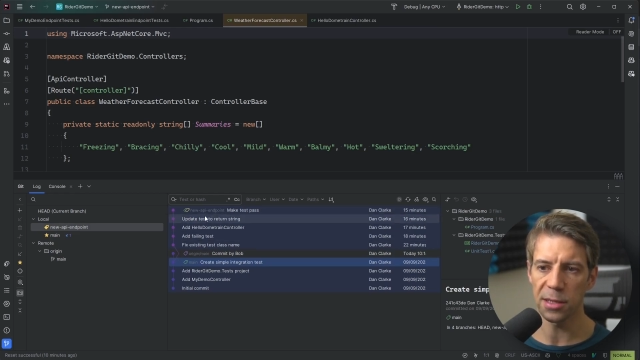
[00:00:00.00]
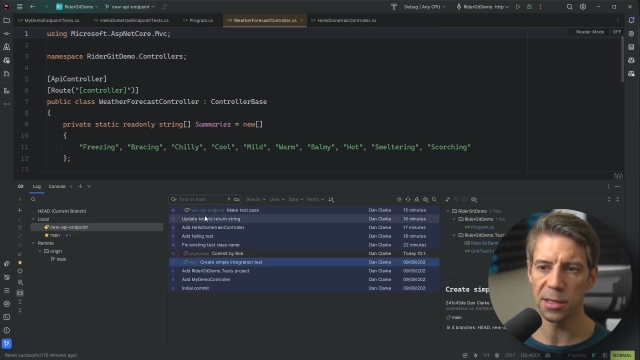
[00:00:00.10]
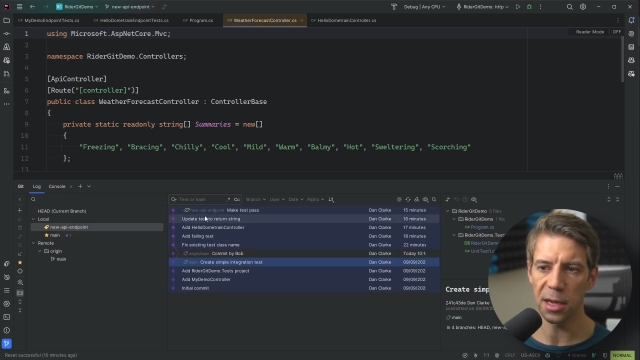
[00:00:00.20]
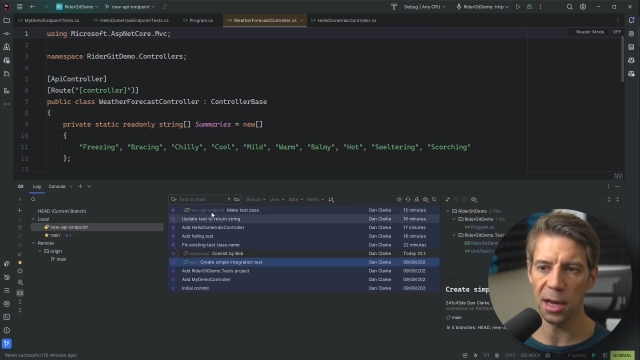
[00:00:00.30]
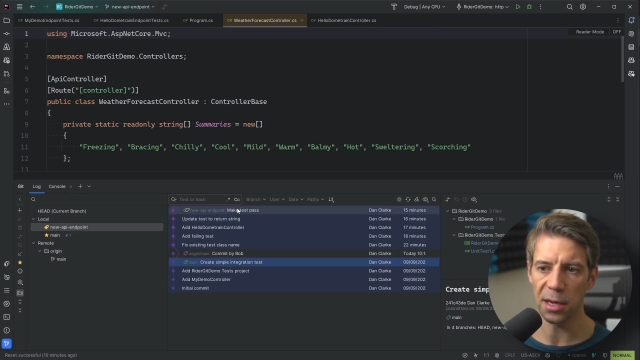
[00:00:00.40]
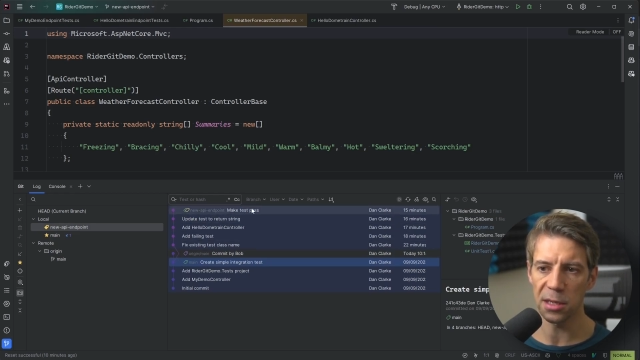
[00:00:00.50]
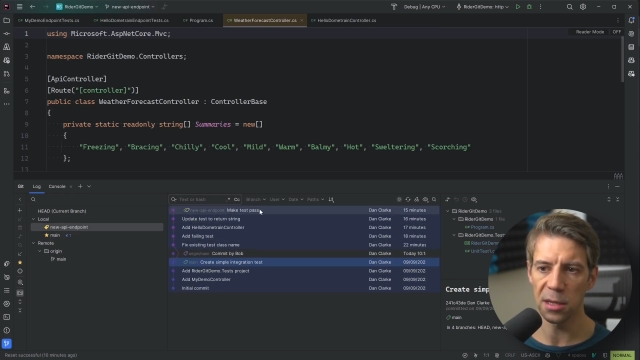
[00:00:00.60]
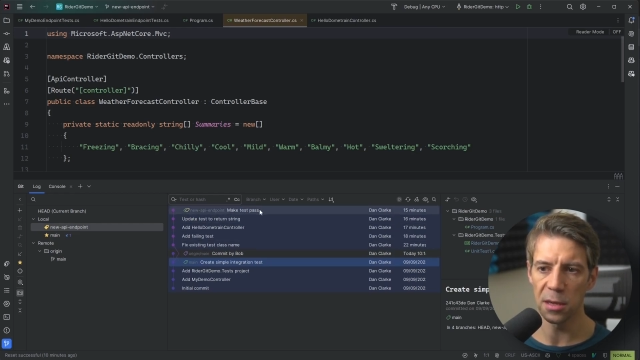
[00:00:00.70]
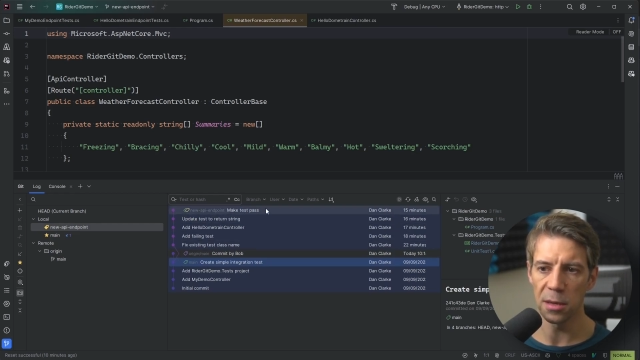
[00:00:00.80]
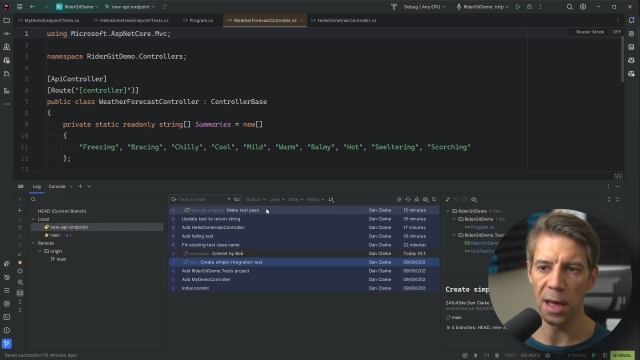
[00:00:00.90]
select
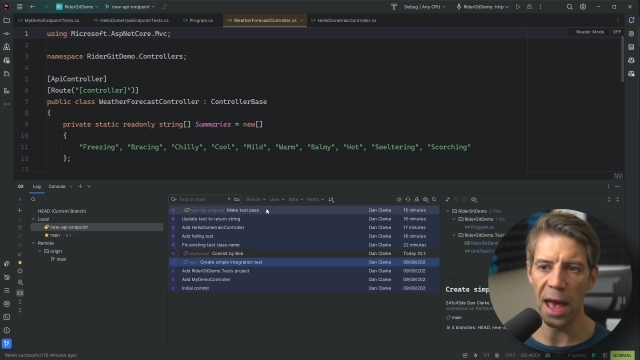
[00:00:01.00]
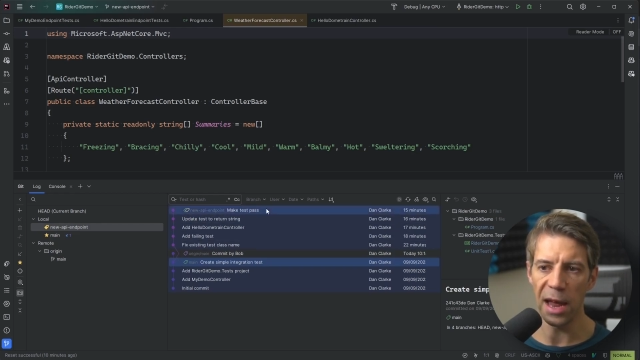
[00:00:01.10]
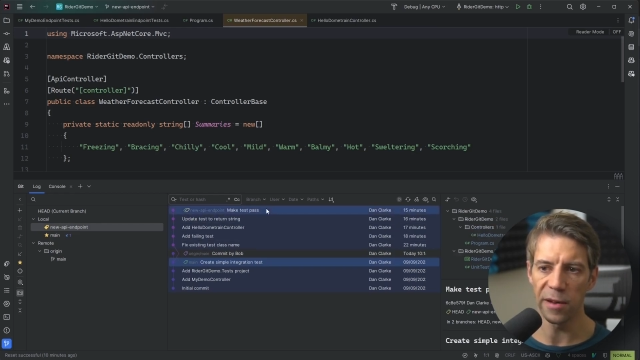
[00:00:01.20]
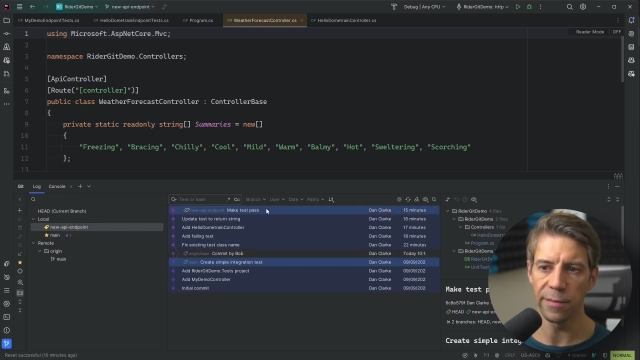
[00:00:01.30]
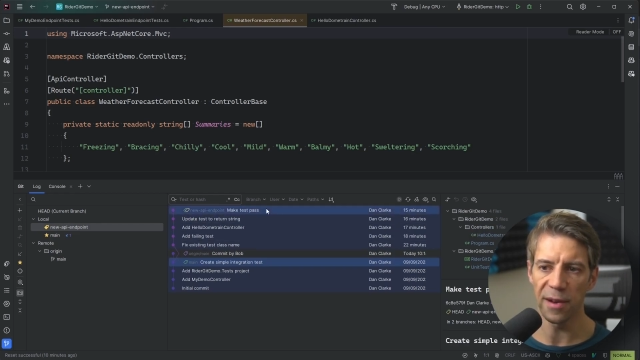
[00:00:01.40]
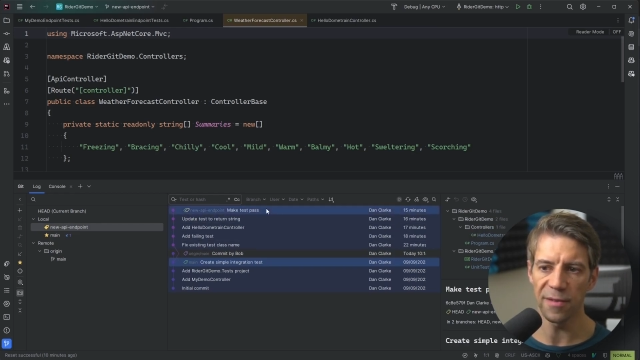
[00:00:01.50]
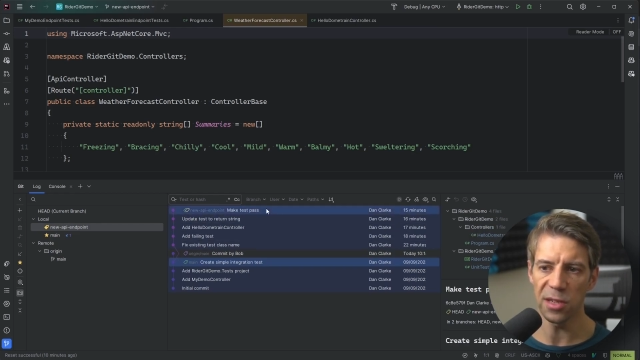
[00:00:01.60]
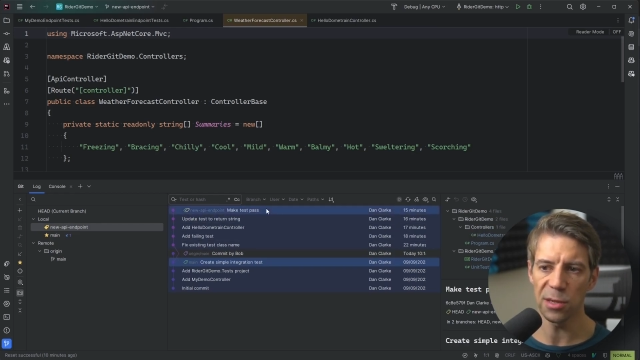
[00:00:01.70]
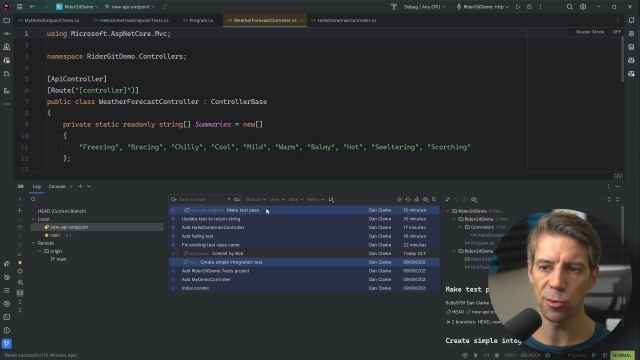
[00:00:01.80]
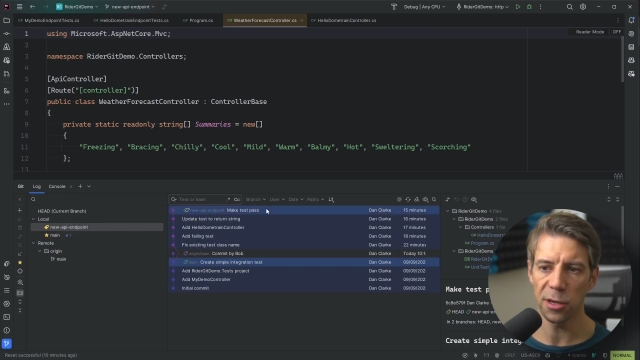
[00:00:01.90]
the head of my
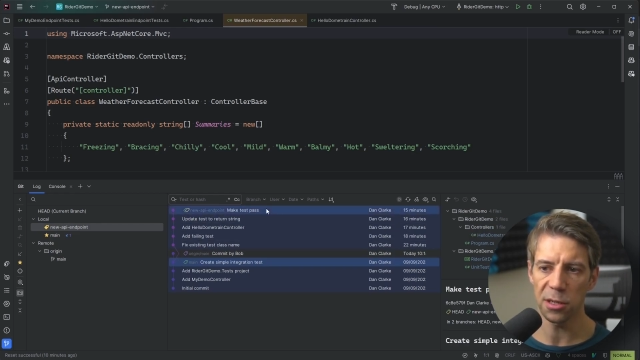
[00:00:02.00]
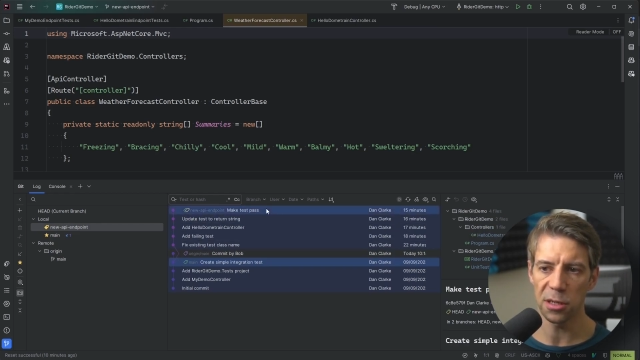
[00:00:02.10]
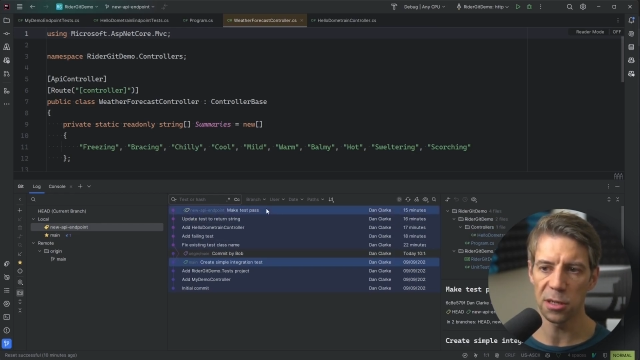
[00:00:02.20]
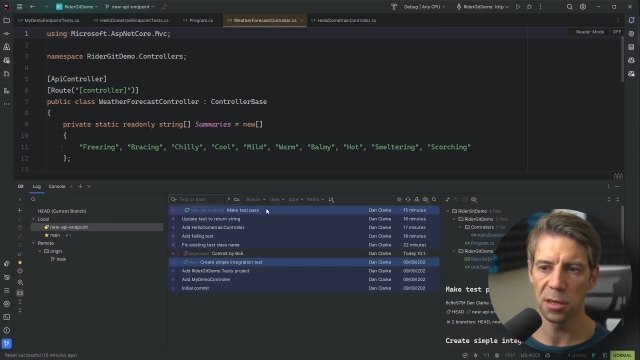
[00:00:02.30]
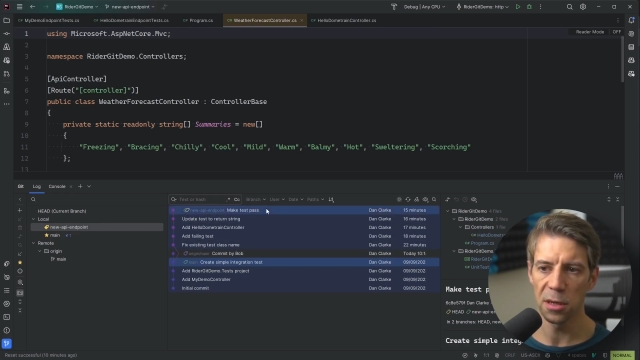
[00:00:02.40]
feature branch,